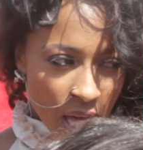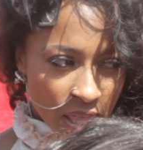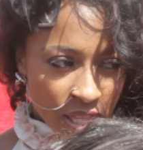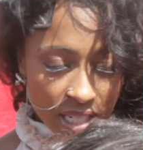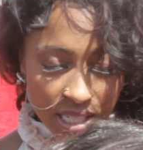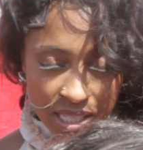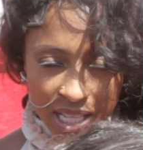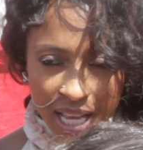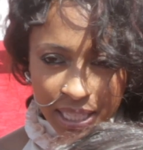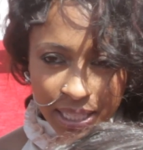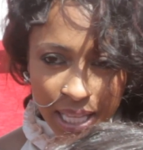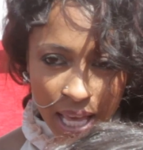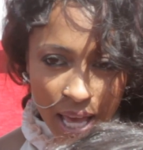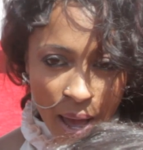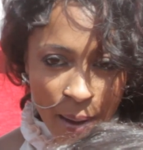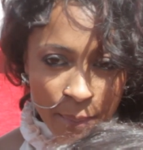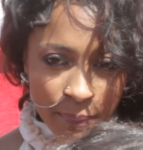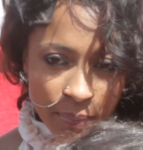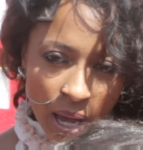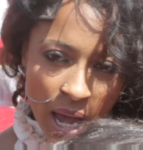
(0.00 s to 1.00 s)
There's not
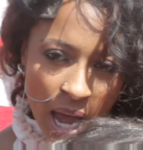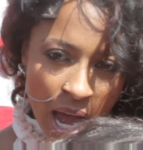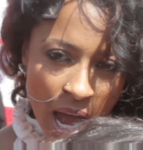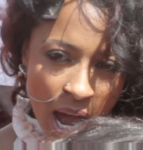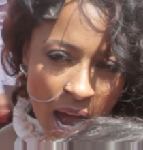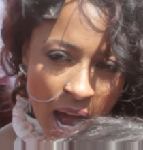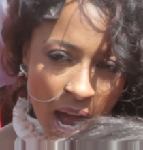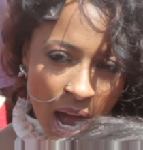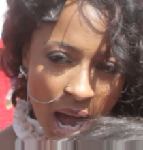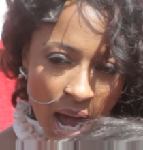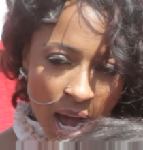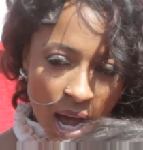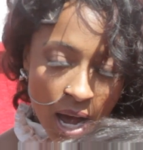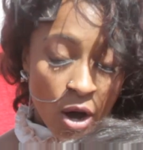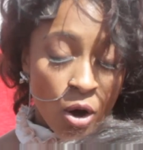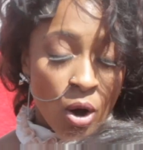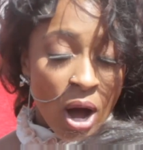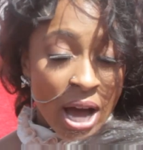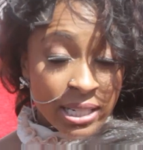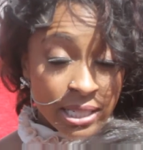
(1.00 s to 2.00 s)
that. Um,
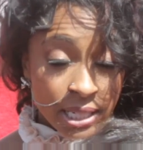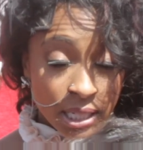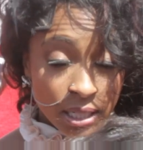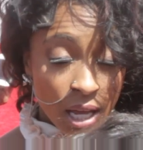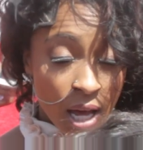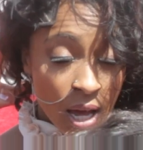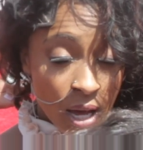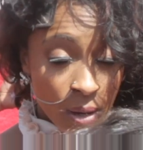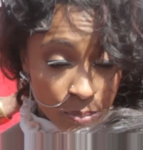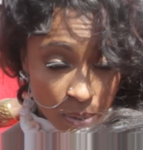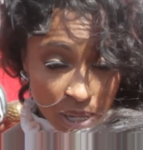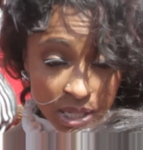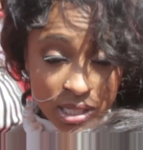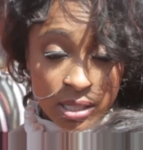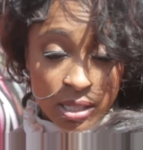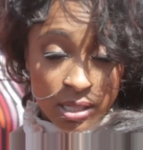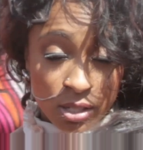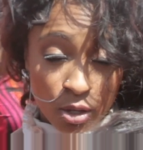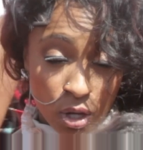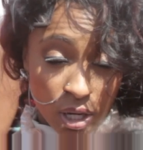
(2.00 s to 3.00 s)
oh, I did uh,
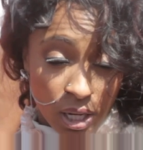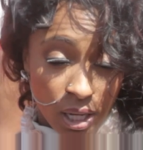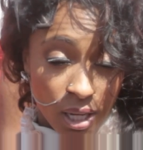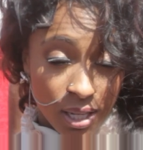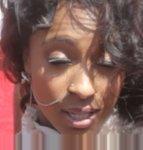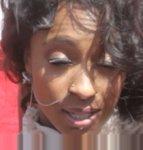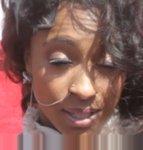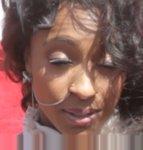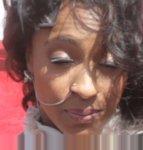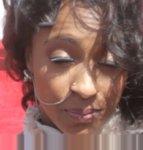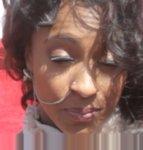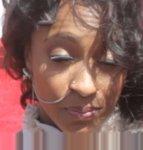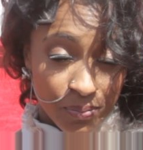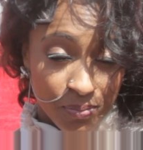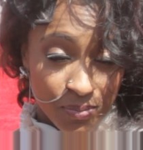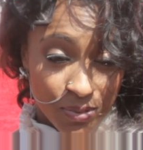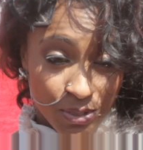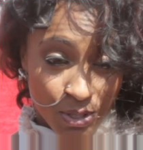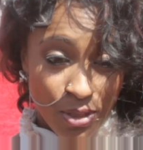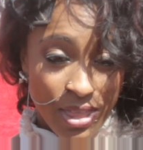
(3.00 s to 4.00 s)
Buster's on it,
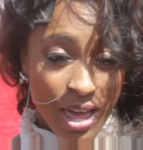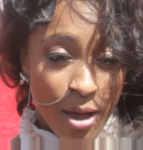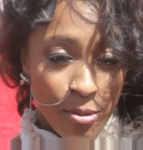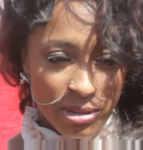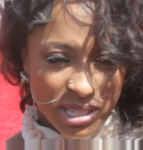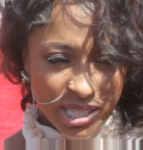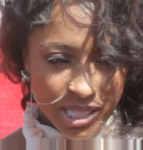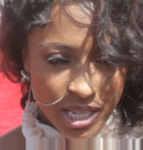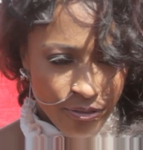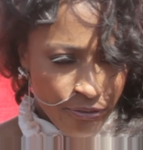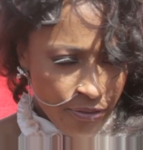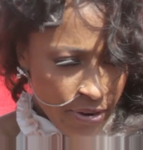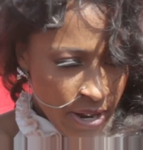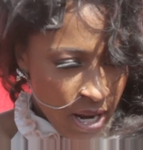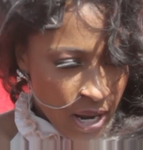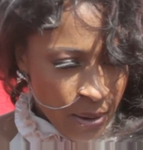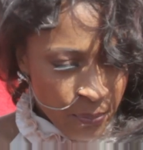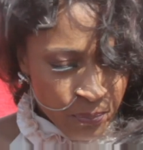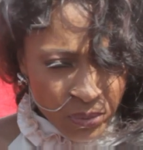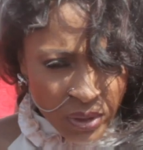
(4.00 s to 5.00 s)
so that was
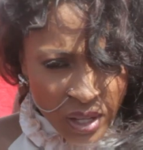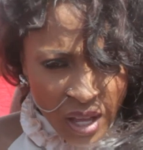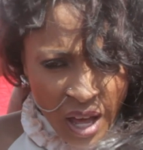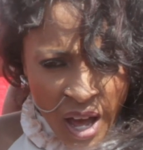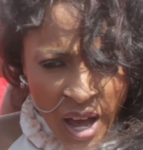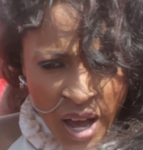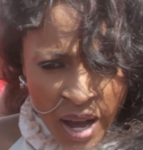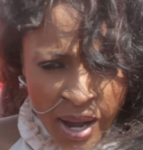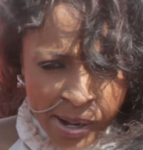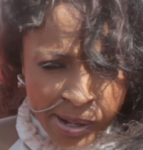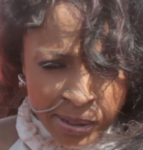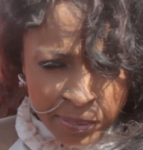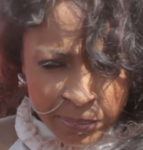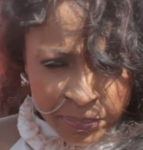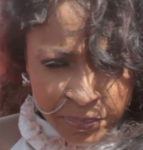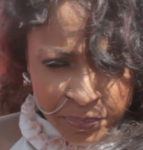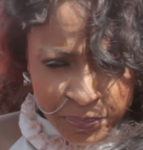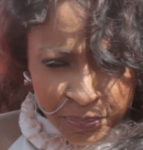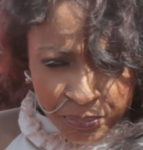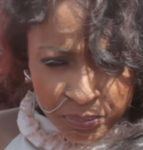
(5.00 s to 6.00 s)
different.
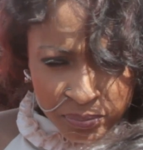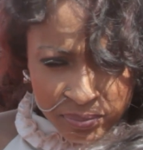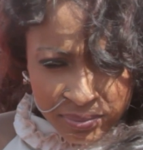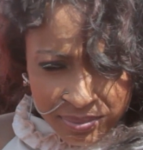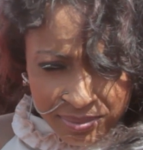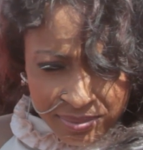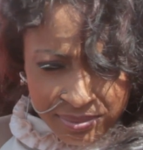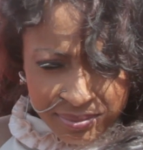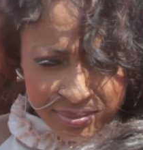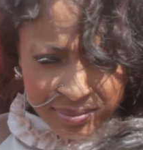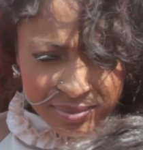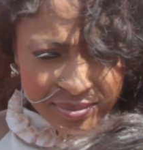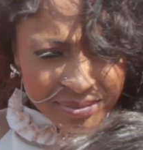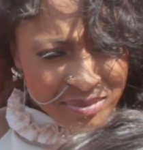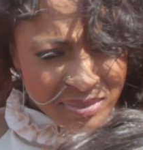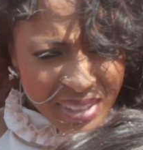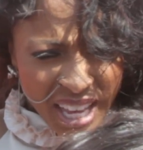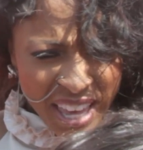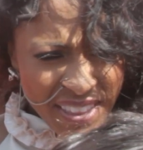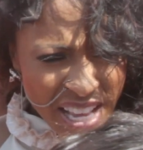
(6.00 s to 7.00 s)
Um,
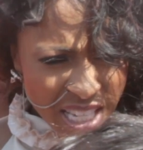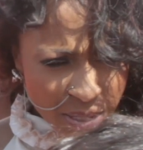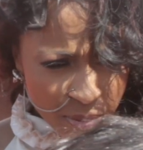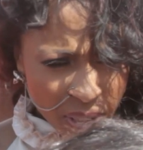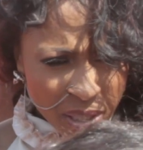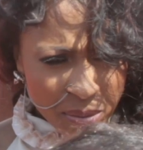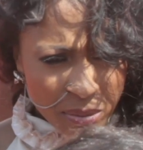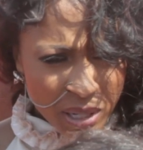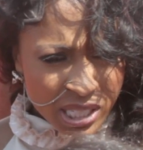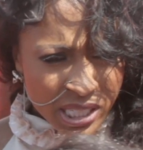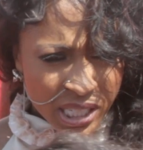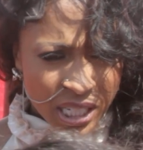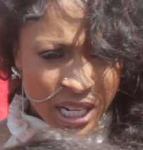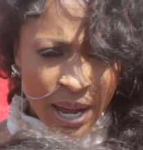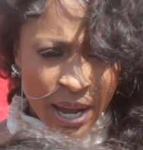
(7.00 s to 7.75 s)
and that's pretty much it.